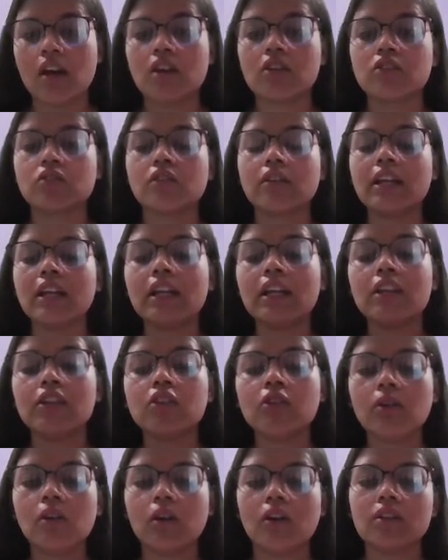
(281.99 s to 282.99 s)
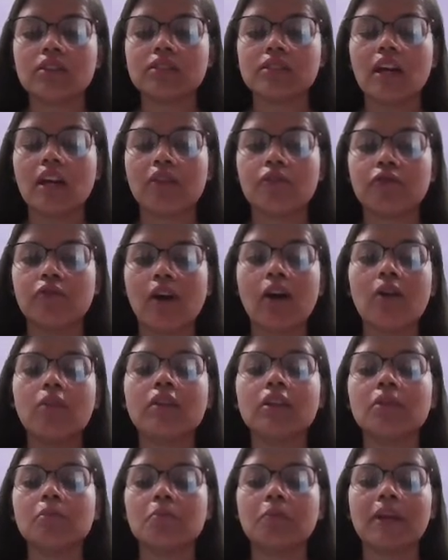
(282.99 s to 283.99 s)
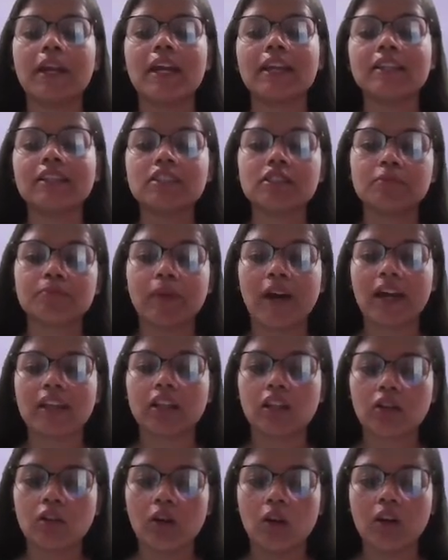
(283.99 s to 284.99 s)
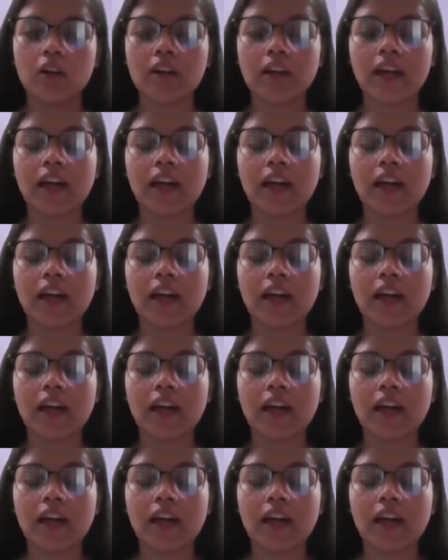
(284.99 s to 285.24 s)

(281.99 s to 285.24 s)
So relay neurons, they are found in brain and spinal cord,